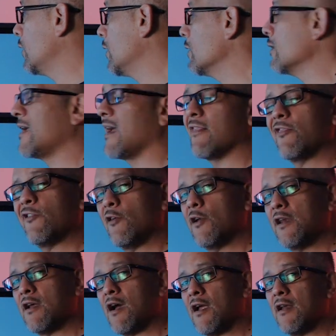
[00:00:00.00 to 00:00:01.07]
we only had
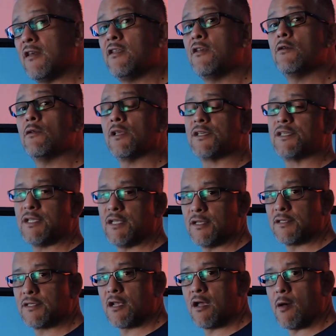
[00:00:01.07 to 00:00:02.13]
39 new
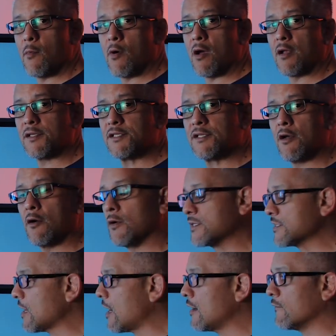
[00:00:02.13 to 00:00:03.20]
listings come on, so
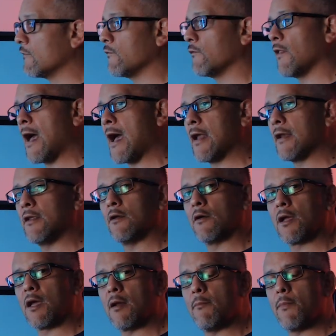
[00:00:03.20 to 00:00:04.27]
it's kind of flat,
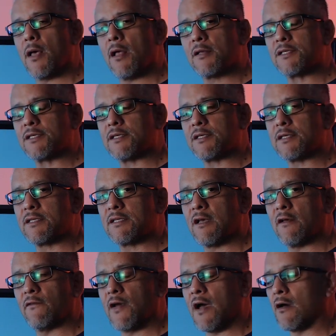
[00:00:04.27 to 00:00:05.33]
it kind of balances
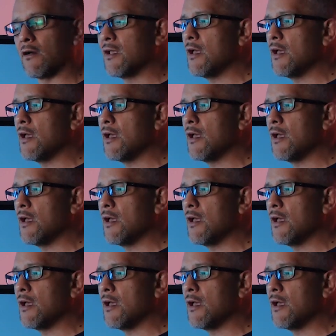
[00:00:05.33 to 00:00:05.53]
itself out.